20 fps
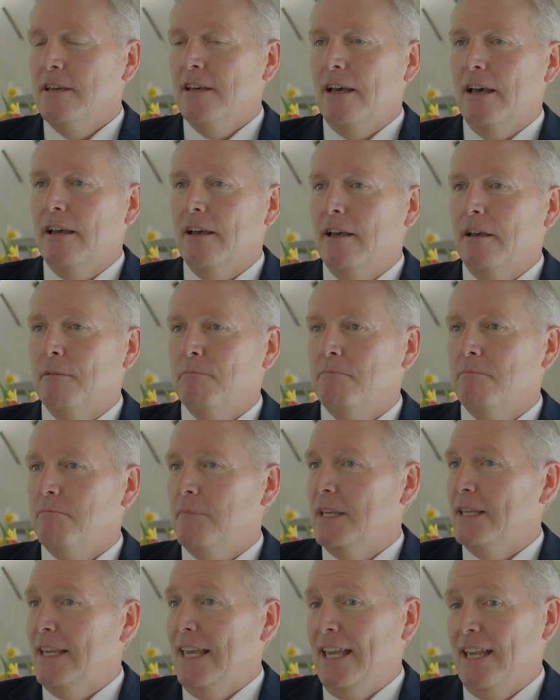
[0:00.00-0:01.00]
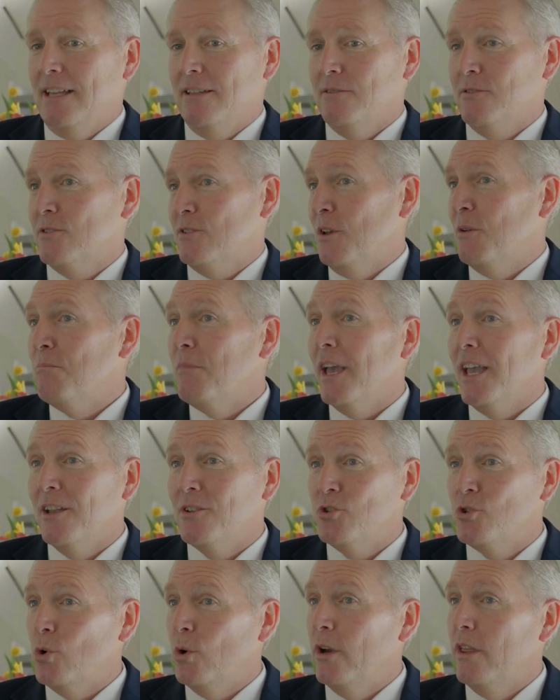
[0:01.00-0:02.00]
and some may
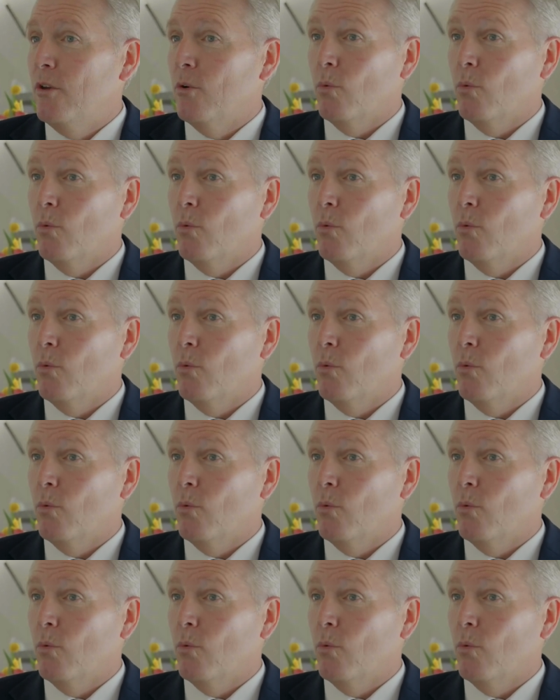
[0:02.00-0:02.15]
enjoy